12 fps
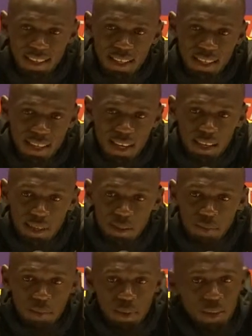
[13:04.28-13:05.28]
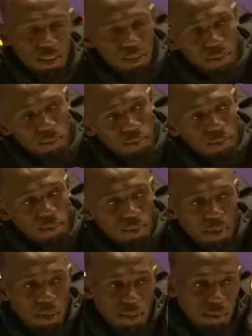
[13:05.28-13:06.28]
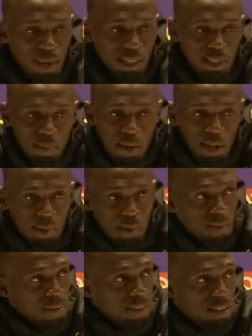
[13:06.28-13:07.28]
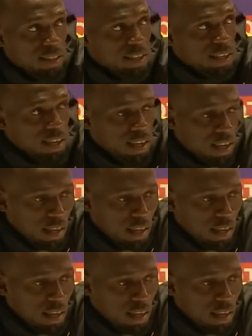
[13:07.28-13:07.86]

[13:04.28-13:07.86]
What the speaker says: That kind of put a bright smile on my face today.